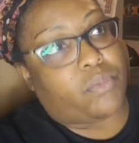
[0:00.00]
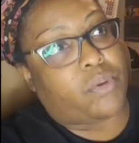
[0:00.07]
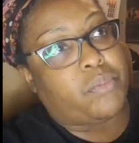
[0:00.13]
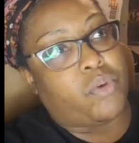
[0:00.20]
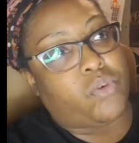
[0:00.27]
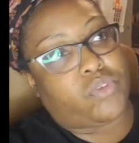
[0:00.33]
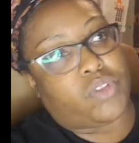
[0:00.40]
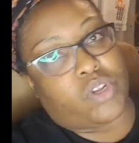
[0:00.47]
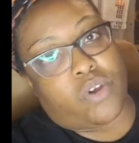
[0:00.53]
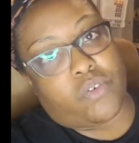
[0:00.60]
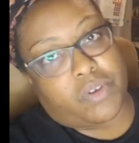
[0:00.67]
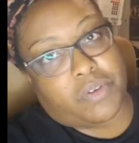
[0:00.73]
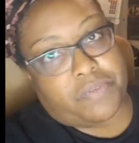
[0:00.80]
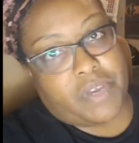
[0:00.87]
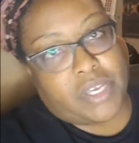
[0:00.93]
We moved it
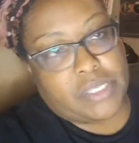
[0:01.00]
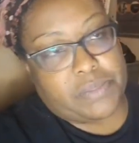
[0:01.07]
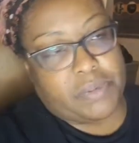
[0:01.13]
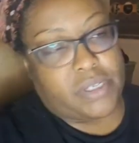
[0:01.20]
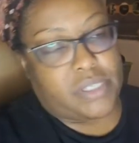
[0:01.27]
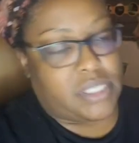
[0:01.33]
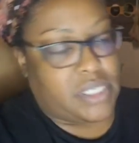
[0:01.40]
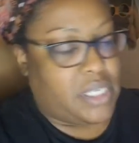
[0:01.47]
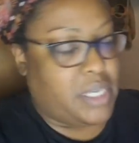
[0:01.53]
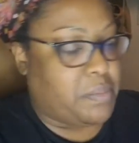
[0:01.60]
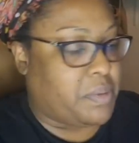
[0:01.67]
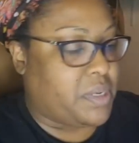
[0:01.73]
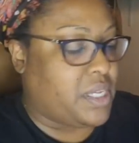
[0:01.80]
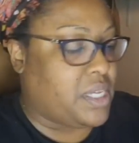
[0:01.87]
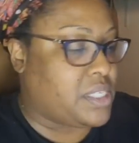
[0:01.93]
over to Facebook to
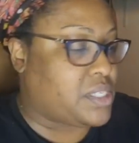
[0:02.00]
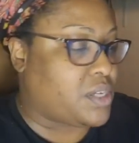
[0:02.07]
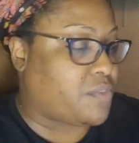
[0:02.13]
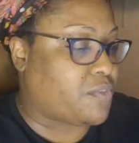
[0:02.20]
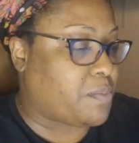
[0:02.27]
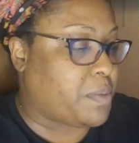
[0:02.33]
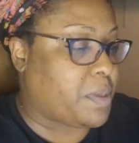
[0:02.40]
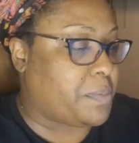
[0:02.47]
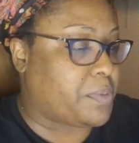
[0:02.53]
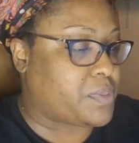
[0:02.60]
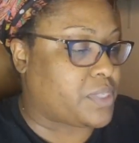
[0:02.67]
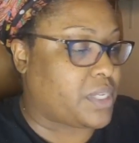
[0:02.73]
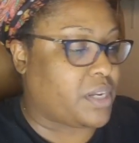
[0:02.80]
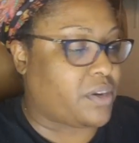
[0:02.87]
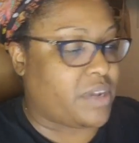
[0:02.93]
keep it easier for people
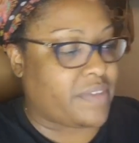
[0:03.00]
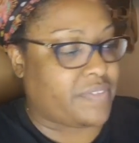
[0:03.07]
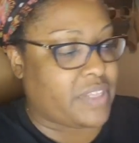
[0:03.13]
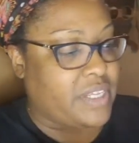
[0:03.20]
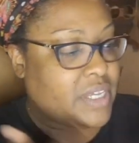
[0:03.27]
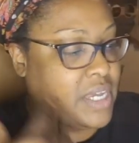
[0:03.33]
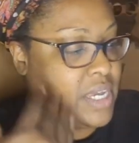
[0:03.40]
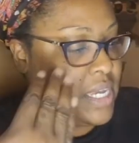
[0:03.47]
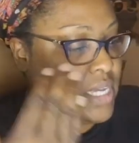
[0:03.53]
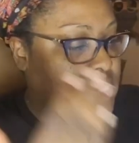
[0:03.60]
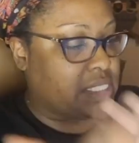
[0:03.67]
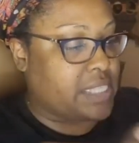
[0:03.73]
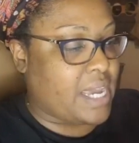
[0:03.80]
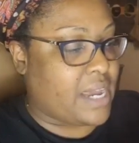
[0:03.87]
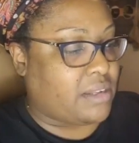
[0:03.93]
so they don't have to
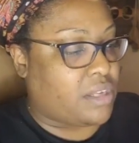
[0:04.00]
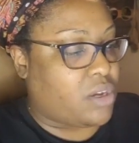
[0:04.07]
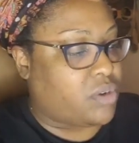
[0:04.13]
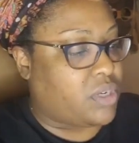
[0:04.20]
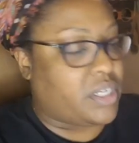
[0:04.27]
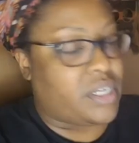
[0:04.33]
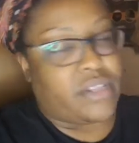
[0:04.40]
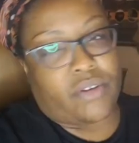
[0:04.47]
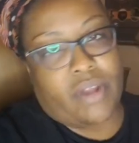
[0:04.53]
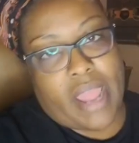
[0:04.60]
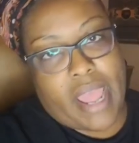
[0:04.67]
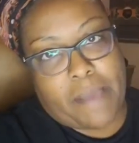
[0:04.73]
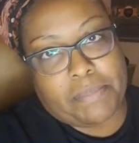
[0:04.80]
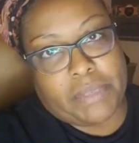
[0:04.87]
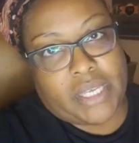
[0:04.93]
download another
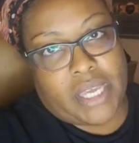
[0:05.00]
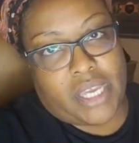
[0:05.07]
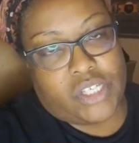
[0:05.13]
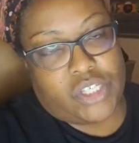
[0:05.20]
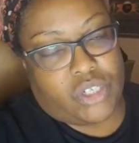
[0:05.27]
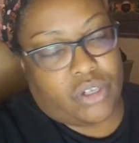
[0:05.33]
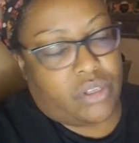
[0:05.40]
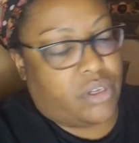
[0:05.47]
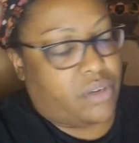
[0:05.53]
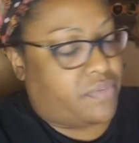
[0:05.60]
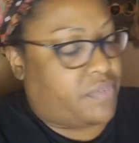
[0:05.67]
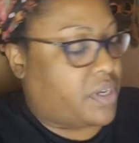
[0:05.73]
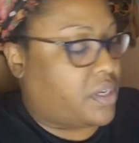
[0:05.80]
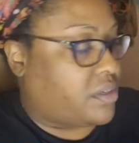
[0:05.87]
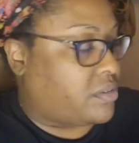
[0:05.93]
application on their
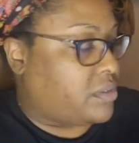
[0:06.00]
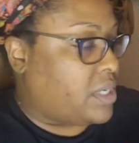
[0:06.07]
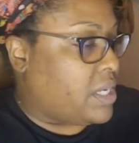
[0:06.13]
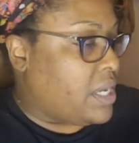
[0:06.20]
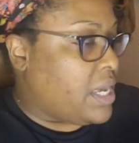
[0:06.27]
phone.